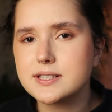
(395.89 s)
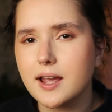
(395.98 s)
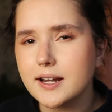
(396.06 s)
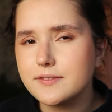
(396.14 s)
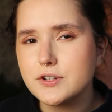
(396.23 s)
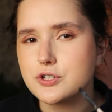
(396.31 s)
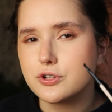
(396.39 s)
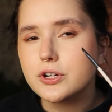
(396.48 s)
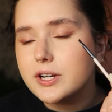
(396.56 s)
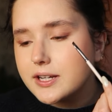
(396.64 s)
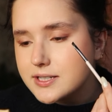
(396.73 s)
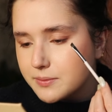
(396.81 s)
kind of a
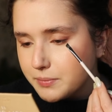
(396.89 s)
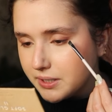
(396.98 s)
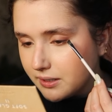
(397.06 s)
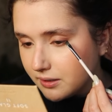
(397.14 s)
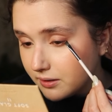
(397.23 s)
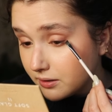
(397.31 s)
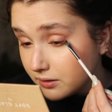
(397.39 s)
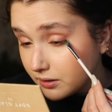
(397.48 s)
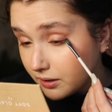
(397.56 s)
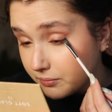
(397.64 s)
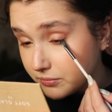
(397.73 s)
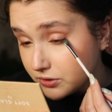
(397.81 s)
journey to be,
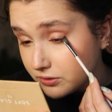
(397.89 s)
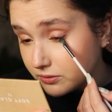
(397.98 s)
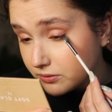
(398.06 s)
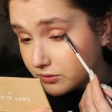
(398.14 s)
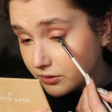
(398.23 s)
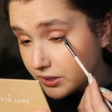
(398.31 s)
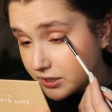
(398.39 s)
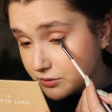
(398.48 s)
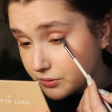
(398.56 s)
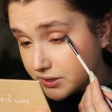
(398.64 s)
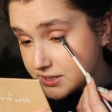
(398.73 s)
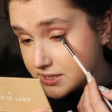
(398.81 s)
I'm turning
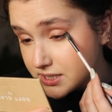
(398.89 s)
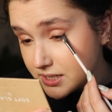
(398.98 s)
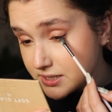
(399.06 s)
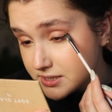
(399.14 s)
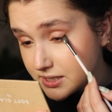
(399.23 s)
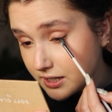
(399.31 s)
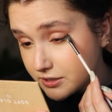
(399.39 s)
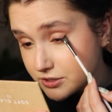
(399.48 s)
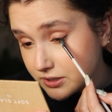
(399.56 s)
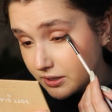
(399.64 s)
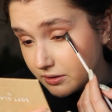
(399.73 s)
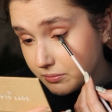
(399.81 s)
26
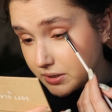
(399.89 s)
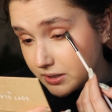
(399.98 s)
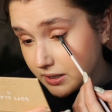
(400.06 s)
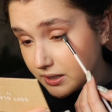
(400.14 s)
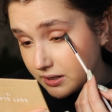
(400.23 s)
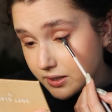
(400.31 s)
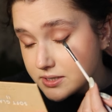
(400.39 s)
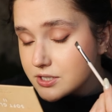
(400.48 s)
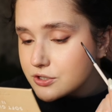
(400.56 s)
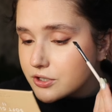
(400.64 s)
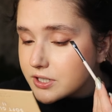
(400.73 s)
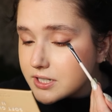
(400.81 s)
actually on Monday. It's a
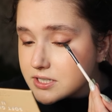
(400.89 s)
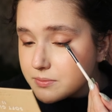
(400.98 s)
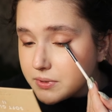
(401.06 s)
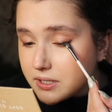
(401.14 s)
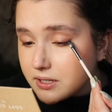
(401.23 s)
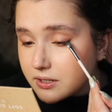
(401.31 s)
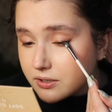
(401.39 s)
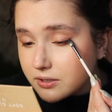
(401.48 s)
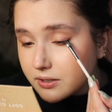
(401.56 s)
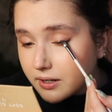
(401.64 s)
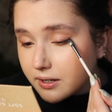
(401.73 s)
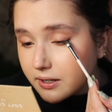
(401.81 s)
journey to be
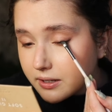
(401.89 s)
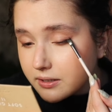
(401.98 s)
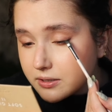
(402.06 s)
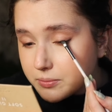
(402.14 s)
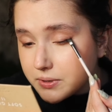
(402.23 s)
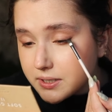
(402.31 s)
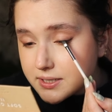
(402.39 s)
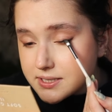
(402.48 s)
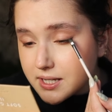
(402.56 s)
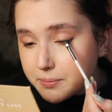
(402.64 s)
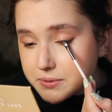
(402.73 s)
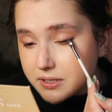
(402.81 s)
here and to be
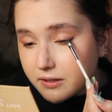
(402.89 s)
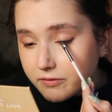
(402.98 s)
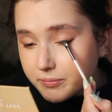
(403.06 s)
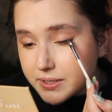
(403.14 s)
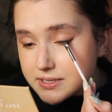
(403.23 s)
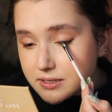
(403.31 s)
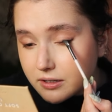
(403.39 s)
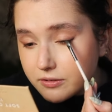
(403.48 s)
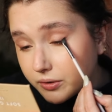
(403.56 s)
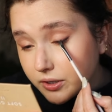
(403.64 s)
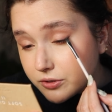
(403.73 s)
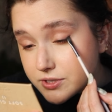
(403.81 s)
accepting of myself
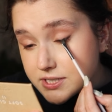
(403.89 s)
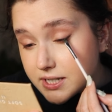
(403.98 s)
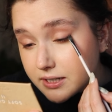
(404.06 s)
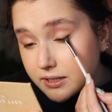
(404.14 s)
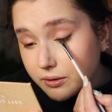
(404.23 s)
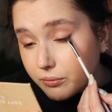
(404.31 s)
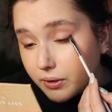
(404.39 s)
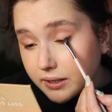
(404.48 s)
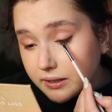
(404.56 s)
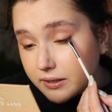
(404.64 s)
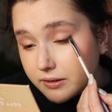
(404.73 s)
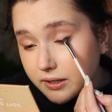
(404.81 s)
and understanding why
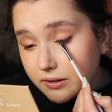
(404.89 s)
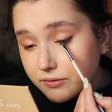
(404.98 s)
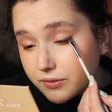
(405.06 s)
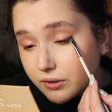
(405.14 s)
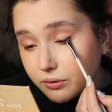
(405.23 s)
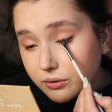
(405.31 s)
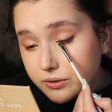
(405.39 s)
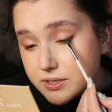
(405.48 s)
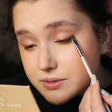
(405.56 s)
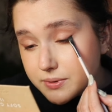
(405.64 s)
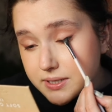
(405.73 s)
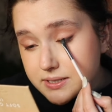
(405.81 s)
I have felt all
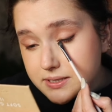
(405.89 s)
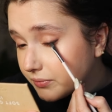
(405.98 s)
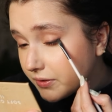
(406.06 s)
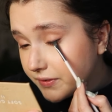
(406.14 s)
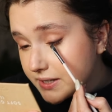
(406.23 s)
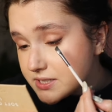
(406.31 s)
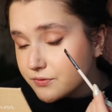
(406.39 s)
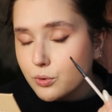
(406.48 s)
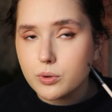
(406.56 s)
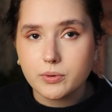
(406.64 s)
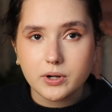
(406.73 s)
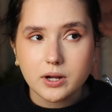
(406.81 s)
these ways. But fast
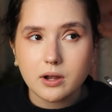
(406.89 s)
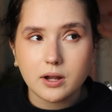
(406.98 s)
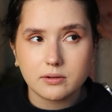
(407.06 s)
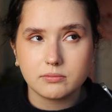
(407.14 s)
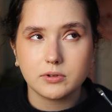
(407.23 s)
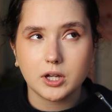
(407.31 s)
forward, I got